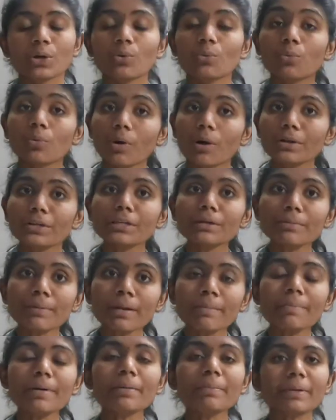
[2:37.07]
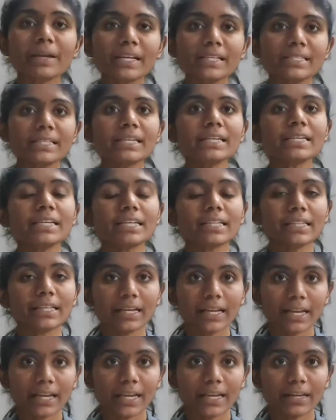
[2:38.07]
Water vapor present in
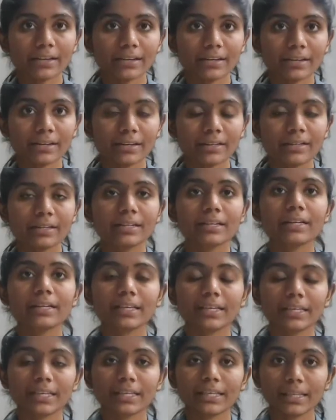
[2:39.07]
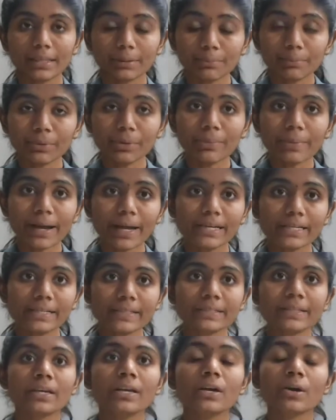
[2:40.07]
the air provides
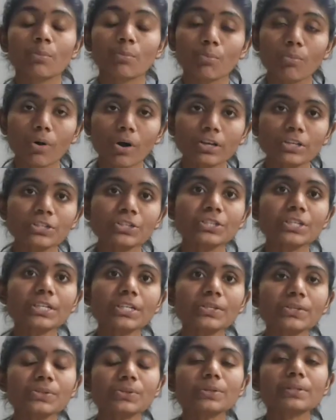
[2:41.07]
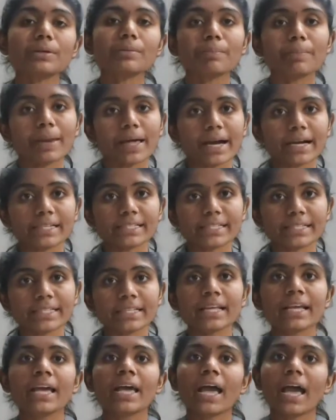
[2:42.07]
moisture to the plants
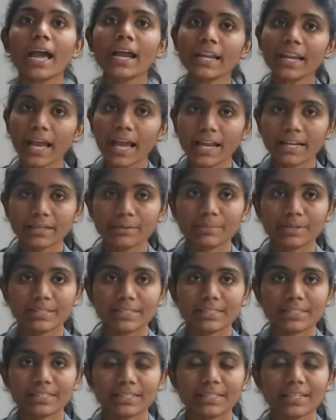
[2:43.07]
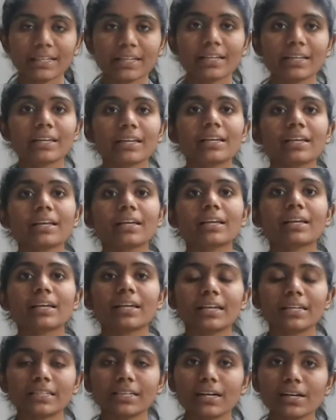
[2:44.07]
and animals.
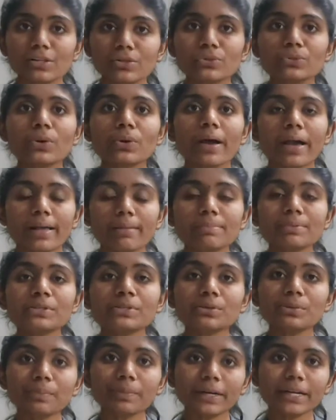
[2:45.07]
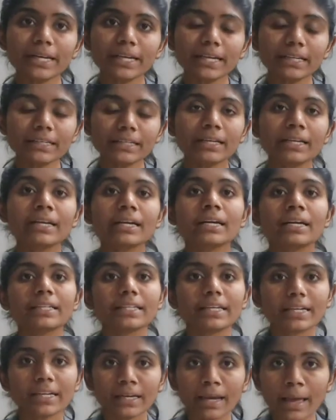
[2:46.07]
It also helps to predict
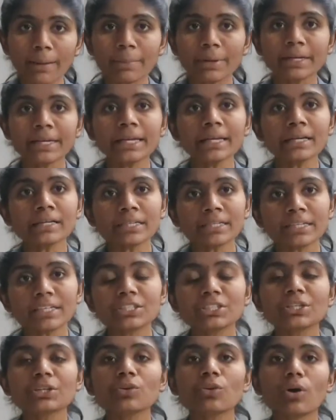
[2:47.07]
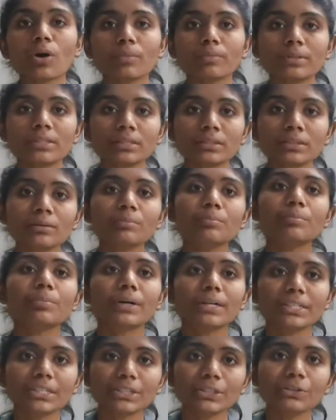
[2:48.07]
the climatic condition of the
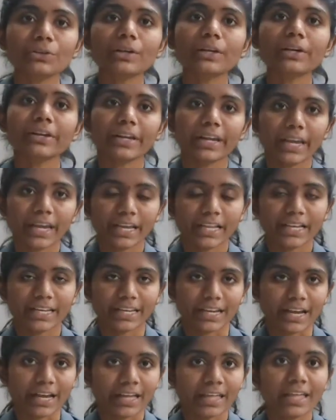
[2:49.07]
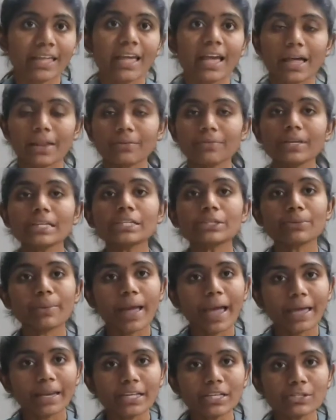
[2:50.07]
particular area, and which
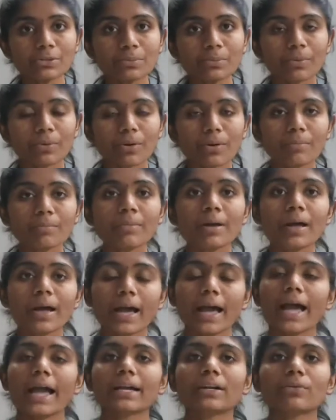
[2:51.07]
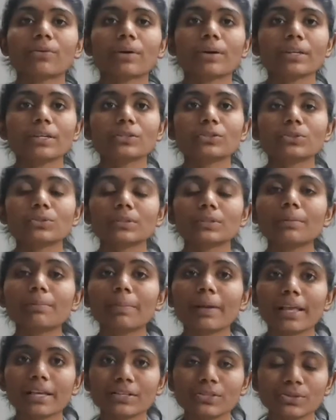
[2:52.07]
varies from according to the
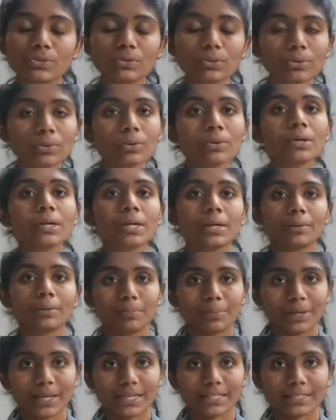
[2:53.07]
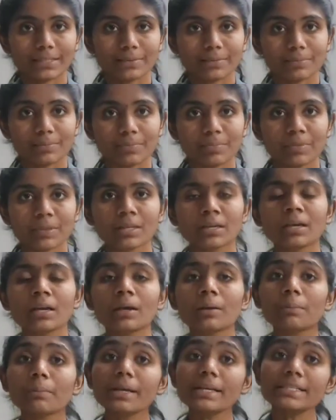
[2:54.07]
place to place.
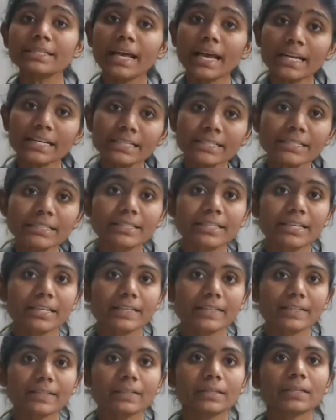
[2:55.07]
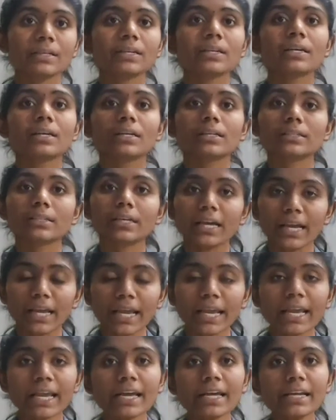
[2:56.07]
Besides this, the
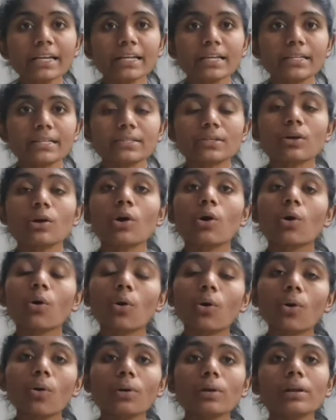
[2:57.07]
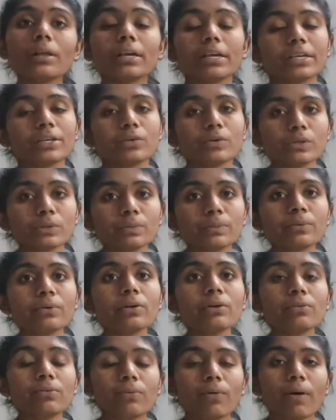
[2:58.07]
air is whole
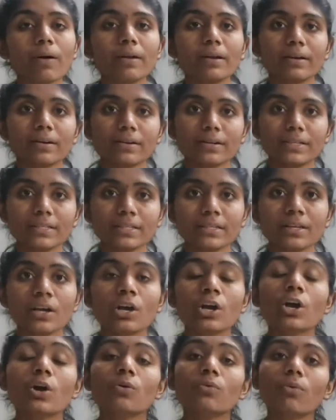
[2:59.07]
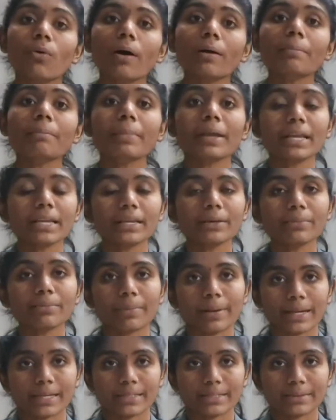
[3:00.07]
useful for us for many
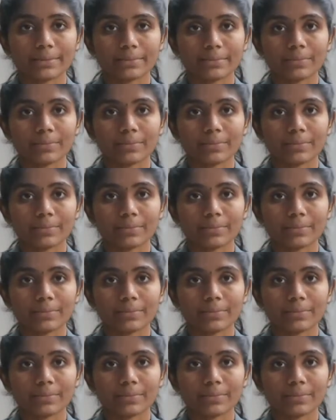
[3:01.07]
ways.